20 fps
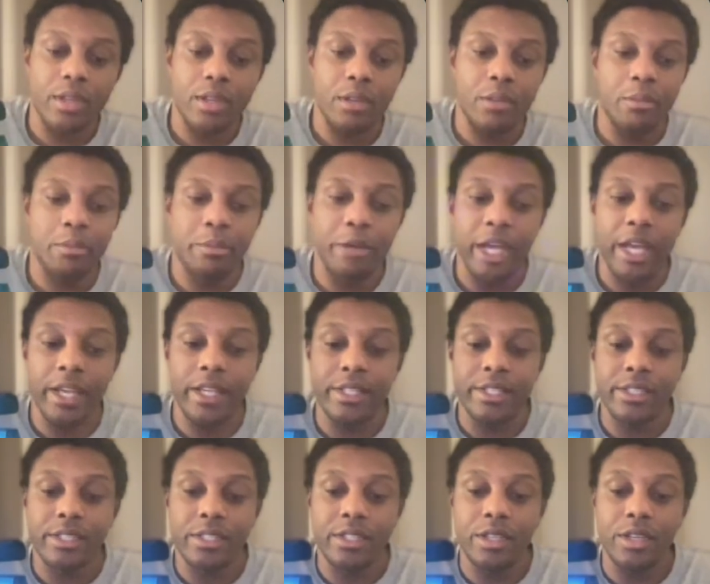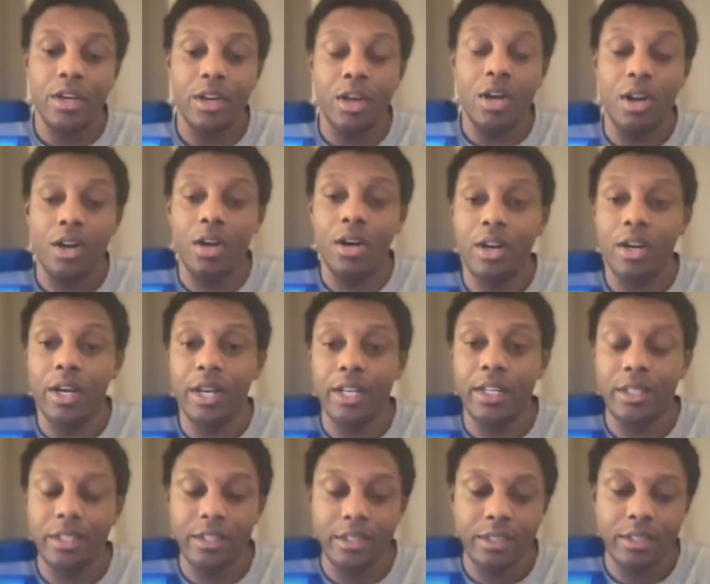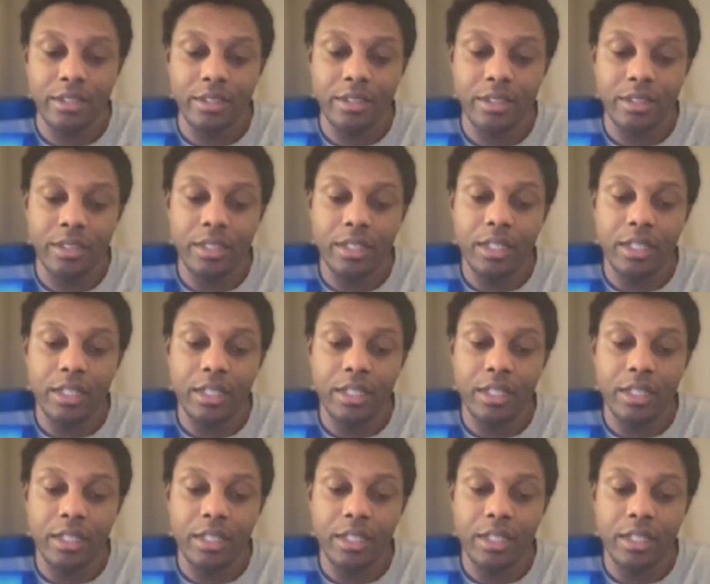Horror Central.